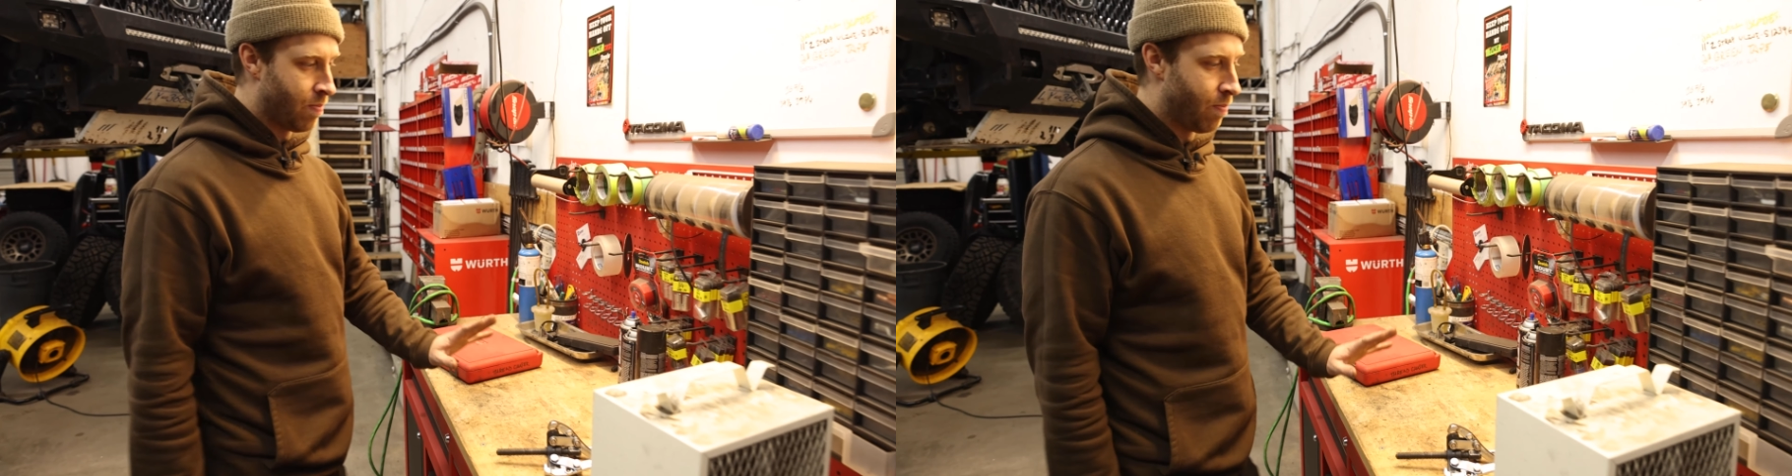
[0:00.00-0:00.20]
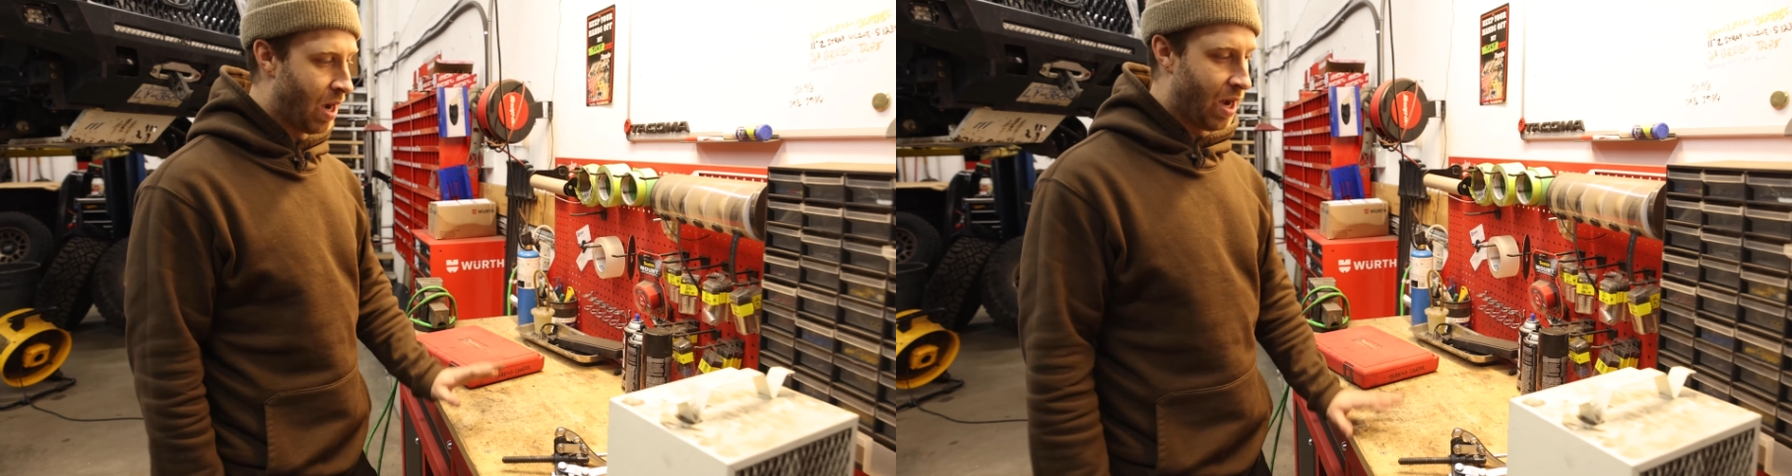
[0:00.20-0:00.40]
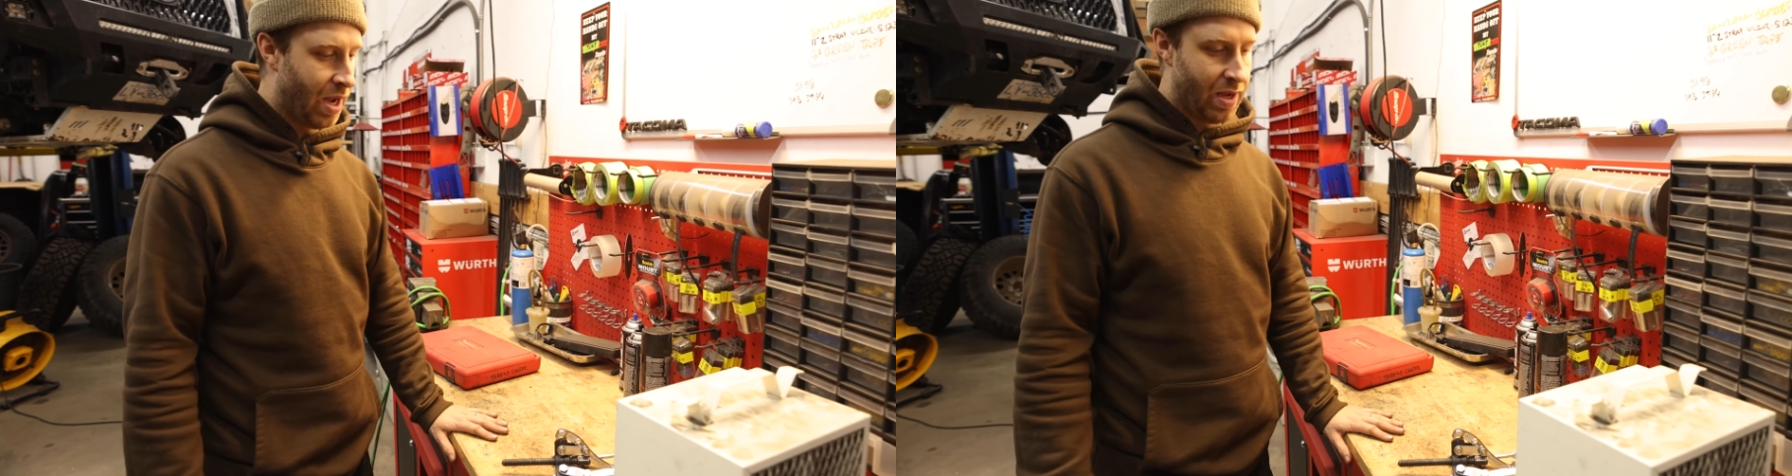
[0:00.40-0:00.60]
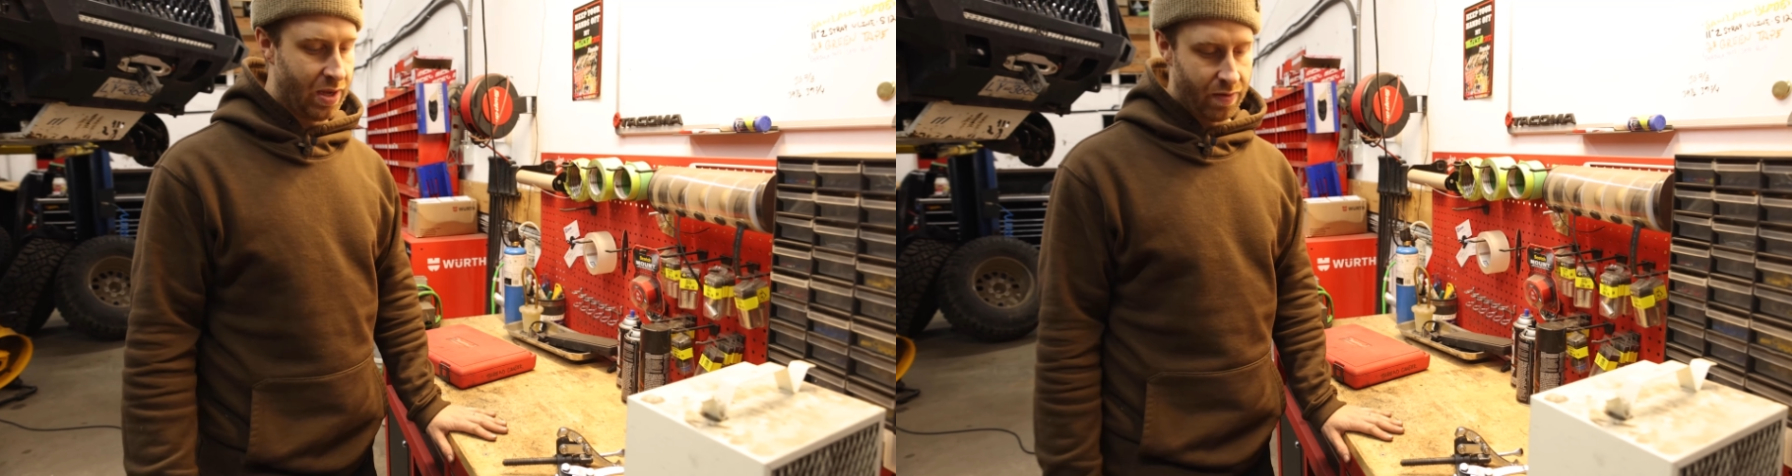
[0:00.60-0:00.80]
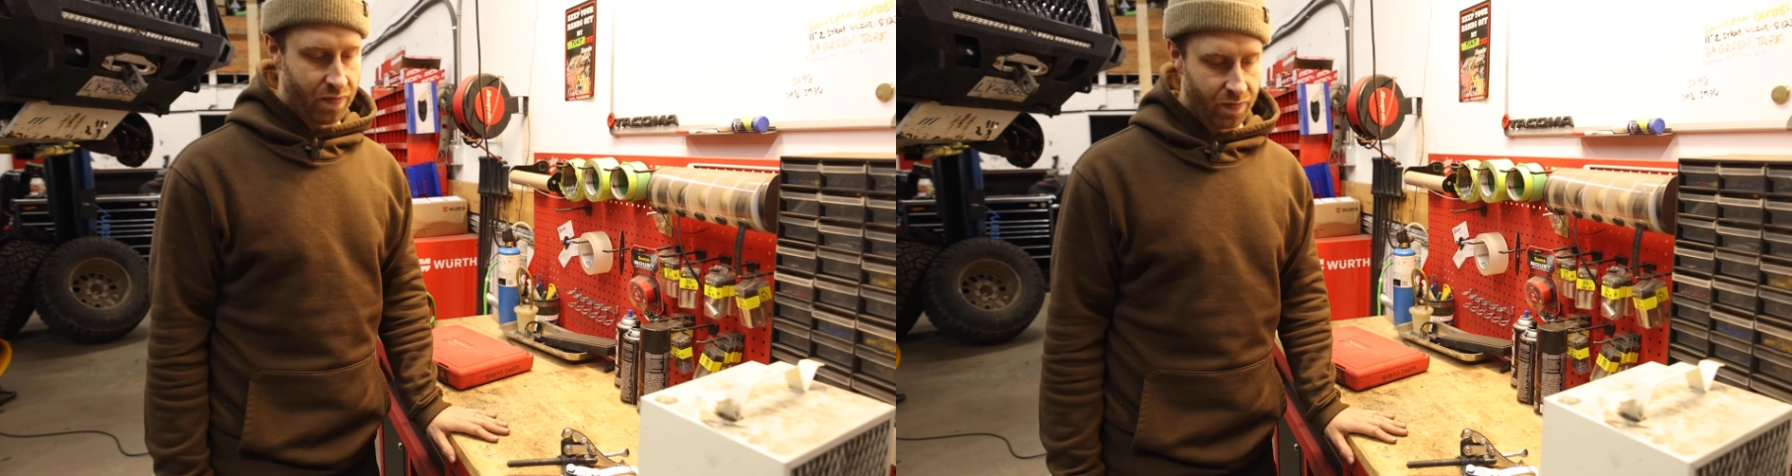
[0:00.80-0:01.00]

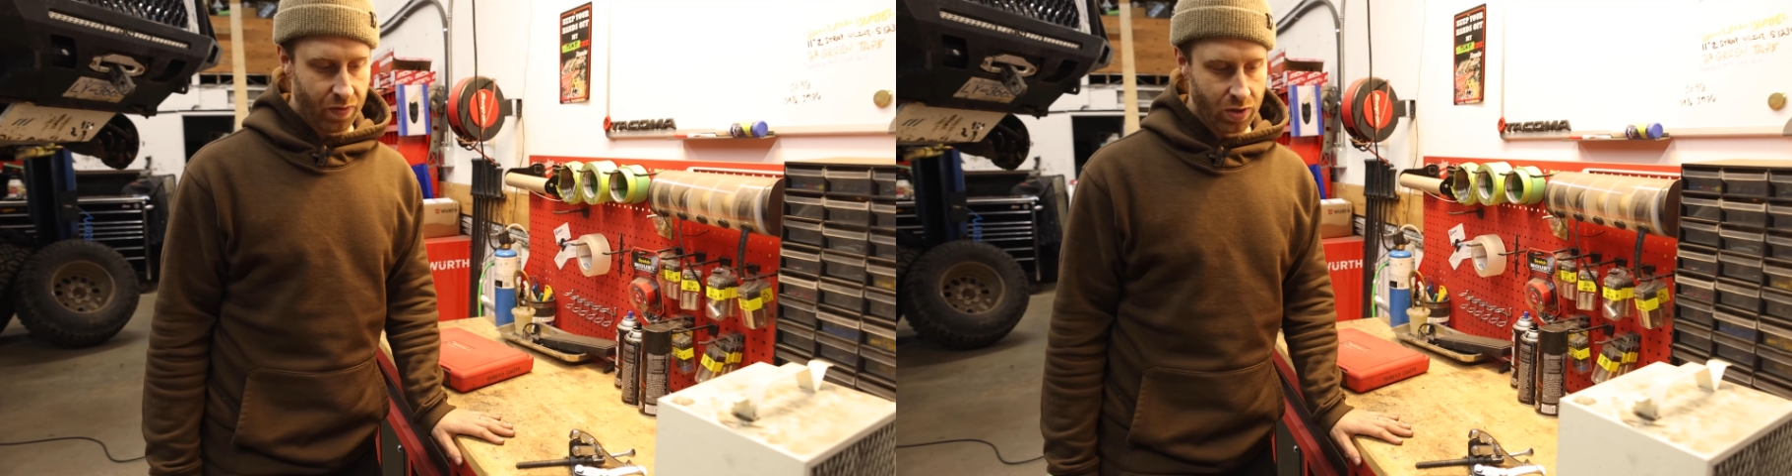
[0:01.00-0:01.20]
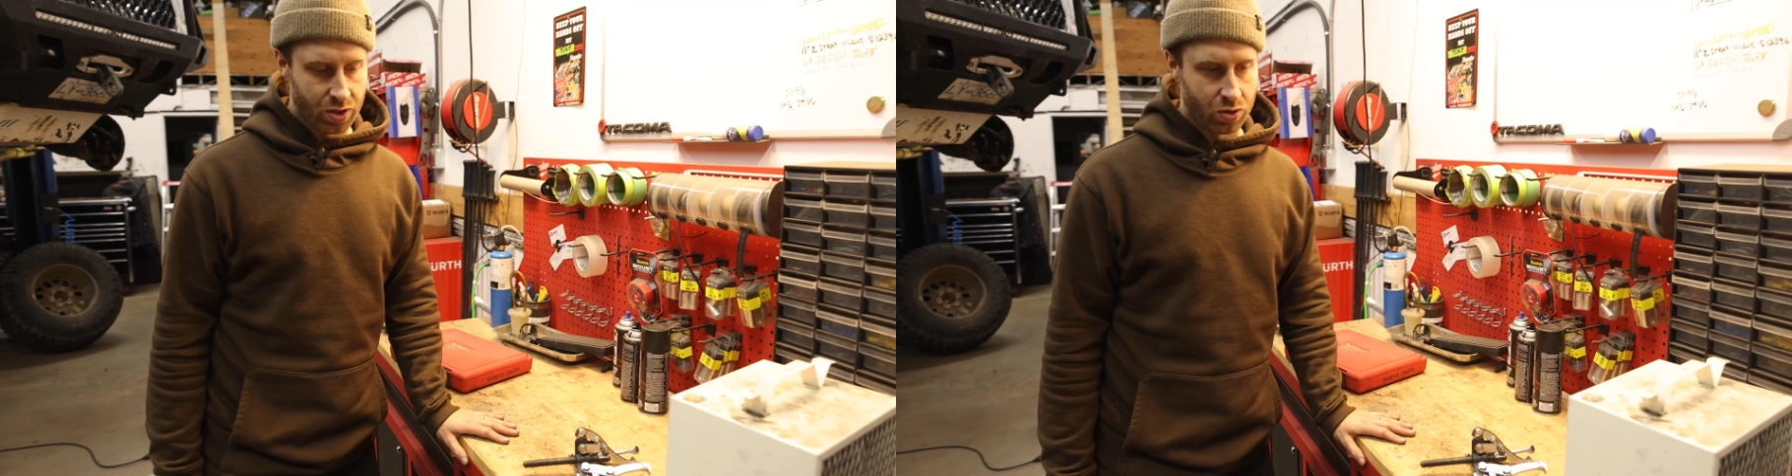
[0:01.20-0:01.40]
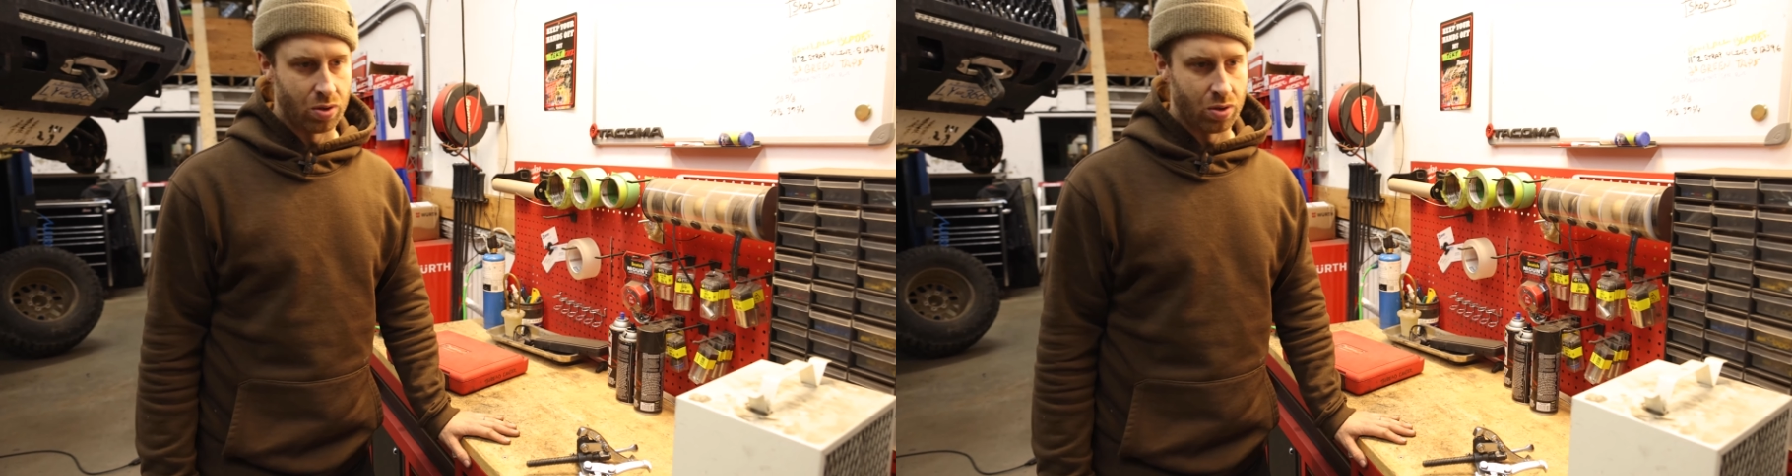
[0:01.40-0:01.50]
my first